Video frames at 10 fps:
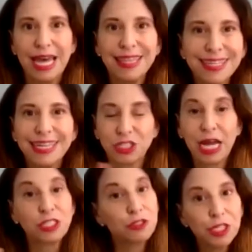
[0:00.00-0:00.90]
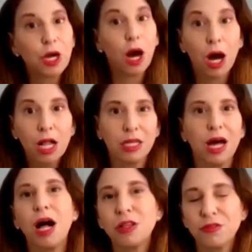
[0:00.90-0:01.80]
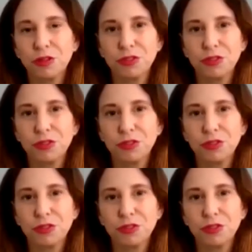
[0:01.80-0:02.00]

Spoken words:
and the connection, actually really all of those are